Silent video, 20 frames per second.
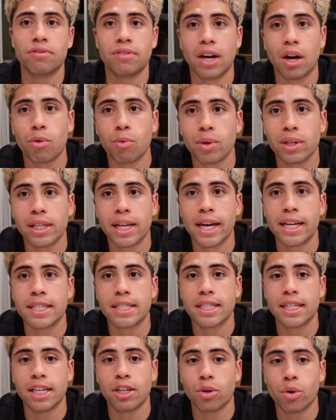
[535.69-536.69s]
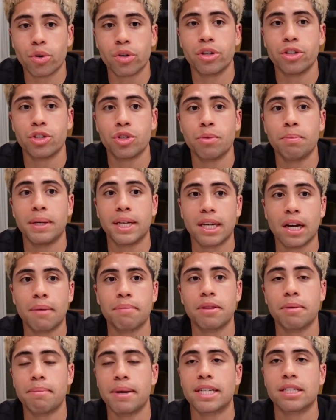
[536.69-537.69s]
and I realize in order to
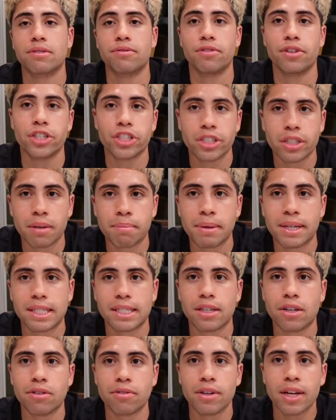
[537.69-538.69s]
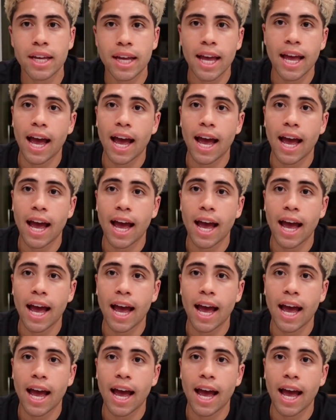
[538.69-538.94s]
become the best version of myself,